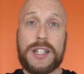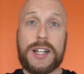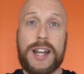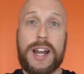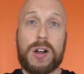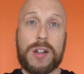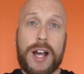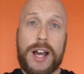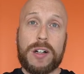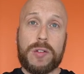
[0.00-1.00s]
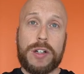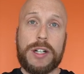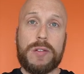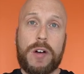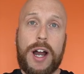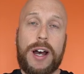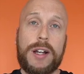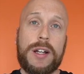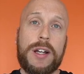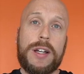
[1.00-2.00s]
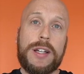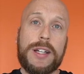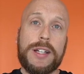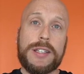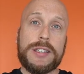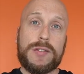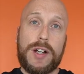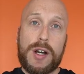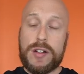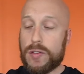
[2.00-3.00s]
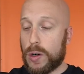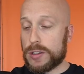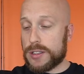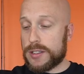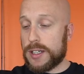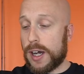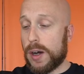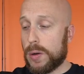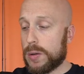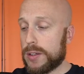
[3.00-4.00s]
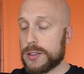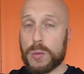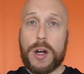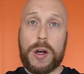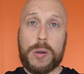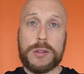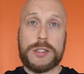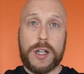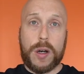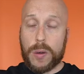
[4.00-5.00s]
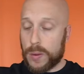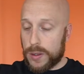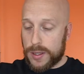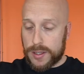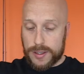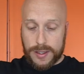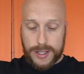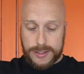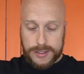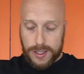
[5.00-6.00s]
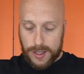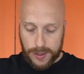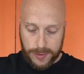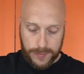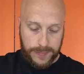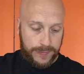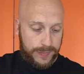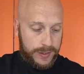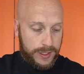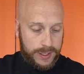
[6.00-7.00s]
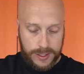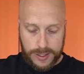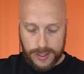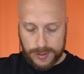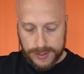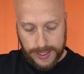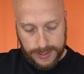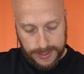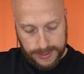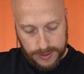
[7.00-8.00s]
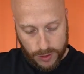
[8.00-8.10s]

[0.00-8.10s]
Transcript: a Carolina rig rod, is very versatile as well. So let's, uh, I'll take this